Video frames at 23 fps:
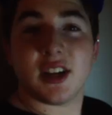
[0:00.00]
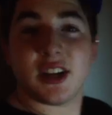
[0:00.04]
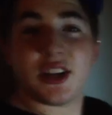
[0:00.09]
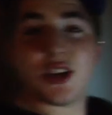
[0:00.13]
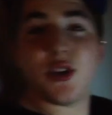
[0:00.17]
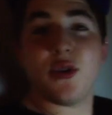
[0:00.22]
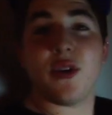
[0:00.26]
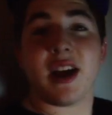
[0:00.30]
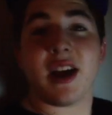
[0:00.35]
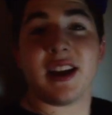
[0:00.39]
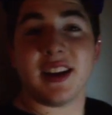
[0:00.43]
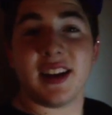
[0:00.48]

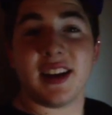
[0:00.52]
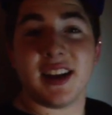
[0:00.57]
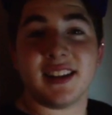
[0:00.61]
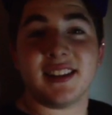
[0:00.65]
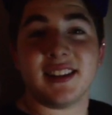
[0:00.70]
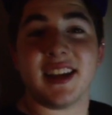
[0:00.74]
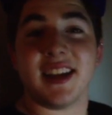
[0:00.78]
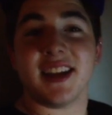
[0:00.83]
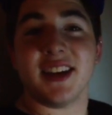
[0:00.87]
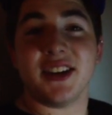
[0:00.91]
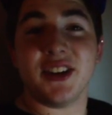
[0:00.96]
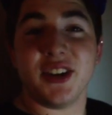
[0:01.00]
You ended it,
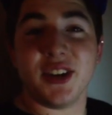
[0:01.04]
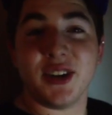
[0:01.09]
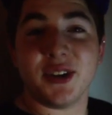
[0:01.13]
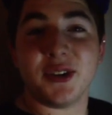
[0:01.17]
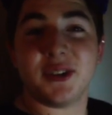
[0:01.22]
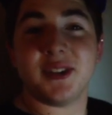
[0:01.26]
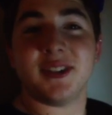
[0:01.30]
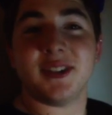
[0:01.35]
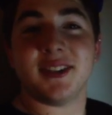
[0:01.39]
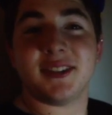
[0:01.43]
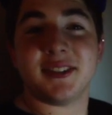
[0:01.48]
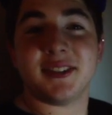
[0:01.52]
didn't you?
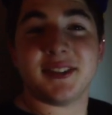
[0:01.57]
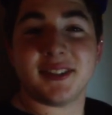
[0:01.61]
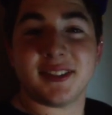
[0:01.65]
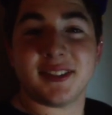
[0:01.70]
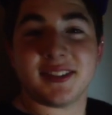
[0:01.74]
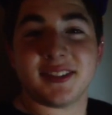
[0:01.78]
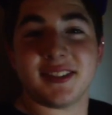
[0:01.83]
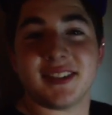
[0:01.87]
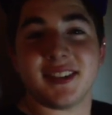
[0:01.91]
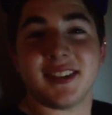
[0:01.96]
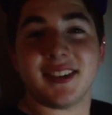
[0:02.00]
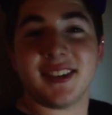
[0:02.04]
I
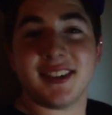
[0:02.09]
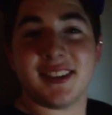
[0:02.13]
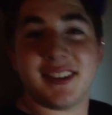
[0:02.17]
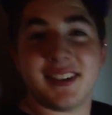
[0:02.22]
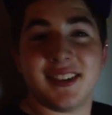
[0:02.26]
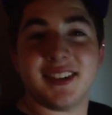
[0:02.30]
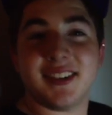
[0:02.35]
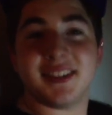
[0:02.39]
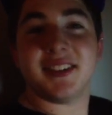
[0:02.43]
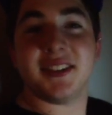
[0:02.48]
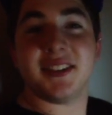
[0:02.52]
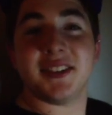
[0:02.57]
just started
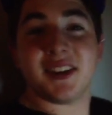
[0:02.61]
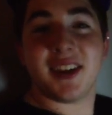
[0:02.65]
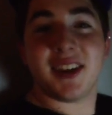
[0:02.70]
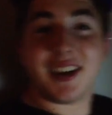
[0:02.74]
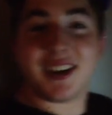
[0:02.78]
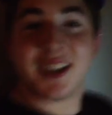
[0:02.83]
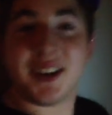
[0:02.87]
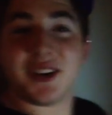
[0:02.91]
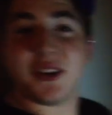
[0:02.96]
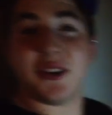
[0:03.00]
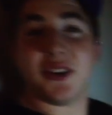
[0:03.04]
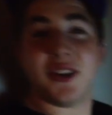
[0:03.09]
it.
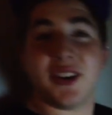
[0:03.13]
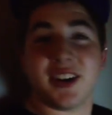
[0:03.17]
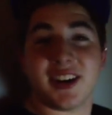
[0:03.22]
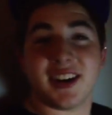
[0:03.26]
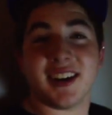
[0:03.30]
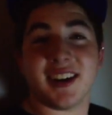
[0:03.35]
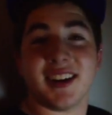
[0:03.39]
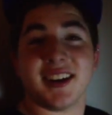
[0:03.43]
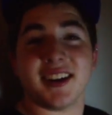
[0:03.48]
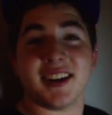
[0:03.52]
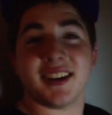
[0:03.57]
Oh, okay.